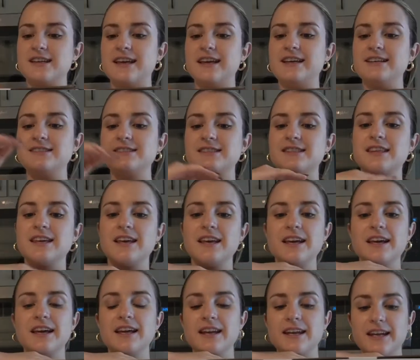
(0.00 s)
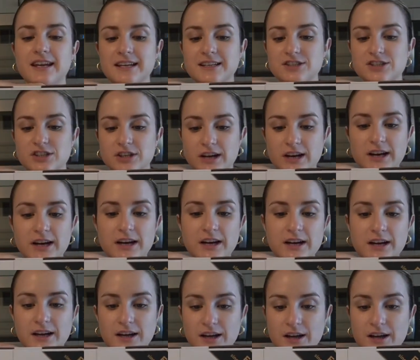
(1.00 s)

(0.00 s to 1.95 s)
is the Ninja